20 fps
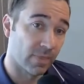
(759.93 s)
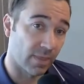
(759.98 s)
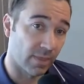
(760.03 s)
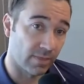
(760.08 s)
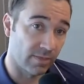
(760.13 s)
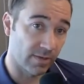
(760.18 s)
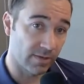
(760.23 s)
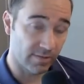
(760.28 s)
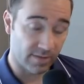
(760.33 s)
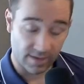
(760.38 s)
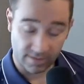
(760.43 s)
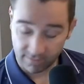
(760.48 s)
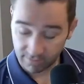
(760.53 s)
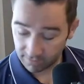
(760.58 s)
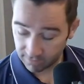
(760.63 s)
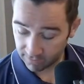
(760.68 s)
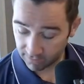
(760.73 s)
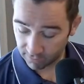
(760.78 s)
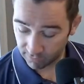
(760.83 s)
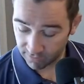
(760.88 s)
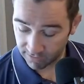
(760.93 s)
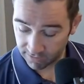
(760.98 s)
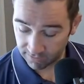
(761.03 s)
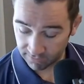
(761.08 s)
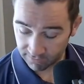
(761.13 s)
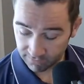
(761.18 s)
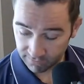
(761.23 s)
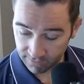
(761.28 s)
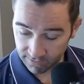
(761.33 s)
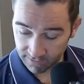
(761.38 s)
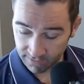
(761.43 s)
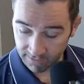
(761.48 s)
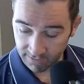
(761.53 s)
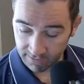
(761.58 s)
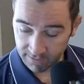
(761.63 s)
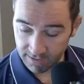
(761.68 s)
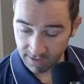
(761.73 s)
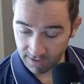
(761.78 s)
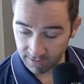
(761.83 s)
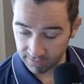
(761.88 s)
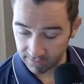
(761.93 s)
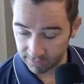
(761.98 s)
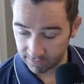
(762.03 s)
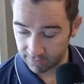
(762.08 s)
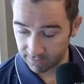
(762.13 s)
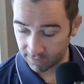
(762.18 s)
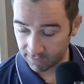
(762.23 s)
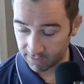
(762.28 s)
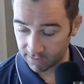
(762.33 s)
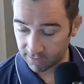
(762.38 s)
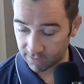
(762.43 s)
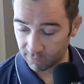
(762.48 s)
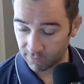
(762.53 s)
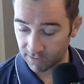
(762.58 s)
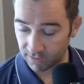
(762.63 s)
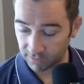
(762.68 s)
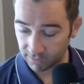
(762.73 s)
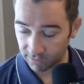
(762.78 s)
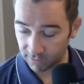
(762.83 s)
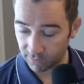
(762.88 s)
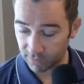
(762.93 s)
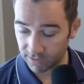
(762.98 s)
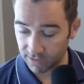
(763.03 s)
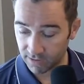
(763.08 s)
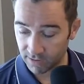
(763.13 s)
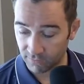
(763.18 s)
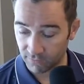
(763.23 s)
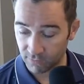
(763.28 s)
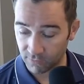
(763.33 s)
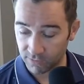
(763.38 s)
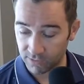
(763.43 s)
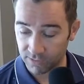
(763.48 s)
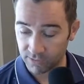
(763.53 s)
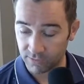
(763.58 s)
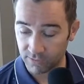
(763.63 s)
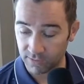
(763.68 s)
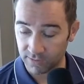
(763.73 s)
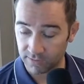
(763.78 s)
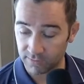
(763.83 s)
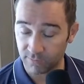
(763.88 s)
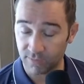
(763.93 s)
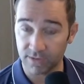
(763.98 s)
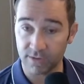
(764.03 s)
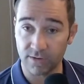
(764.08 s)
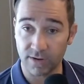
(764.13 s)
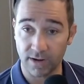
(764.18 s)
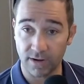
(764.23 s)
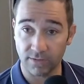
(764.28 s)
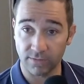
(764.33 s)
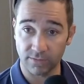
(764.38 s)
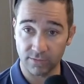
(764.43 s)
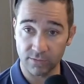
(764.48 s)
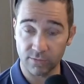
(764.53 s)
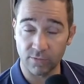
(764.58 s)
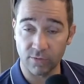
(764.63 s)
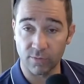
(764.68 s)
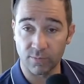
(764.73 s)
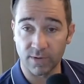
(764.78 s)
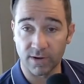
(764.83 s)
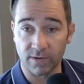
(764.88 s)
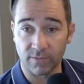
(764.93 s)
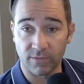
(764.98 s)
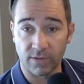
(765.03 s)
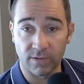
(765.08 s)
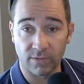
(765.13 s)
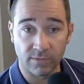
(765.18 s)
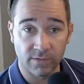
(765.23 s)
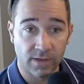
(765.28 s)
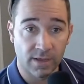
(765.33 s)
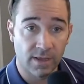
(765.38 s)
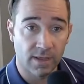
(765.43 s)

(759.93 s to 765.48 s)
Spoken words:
this takes a little bit of guts, and you need to be a little bit careful when you do this, but you can also do group interviews.